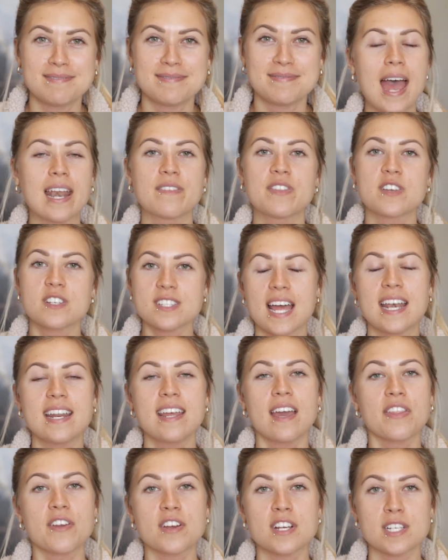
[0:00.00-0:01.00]
And if there's any
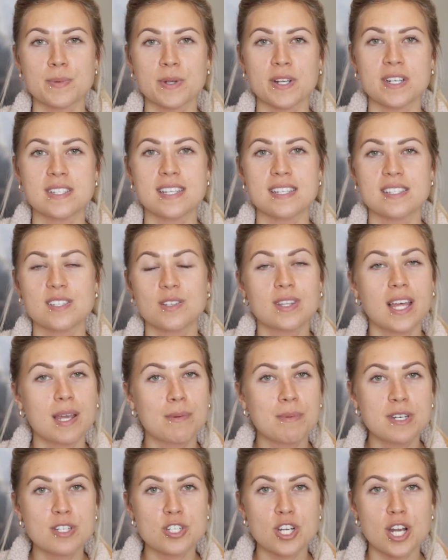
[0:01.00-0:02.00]
other experiences you'd
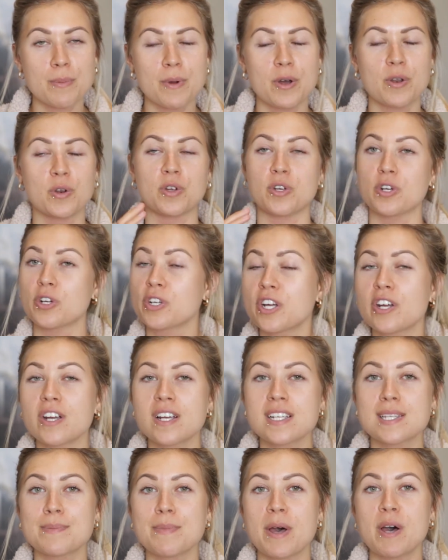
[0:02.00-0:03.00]
like me to share about or you're
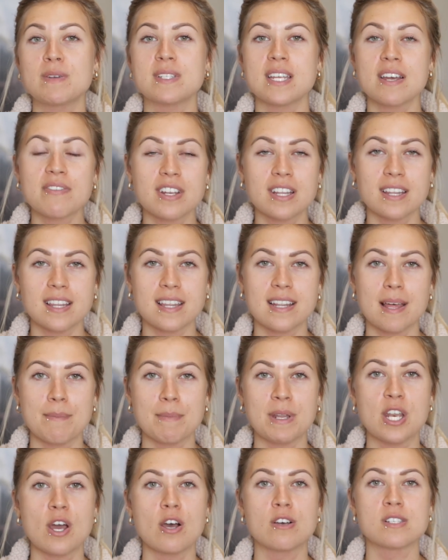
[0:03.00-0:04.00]
curious about, definitely let
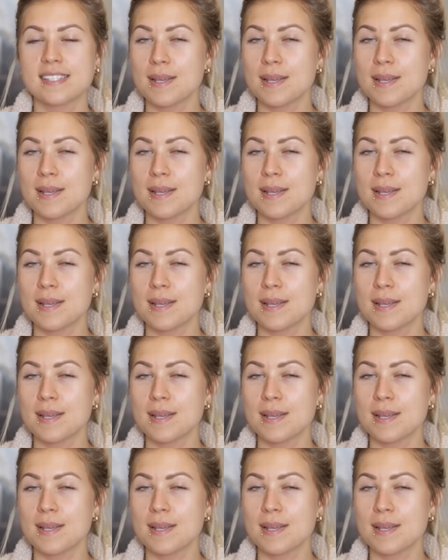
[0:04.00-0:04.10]
me know.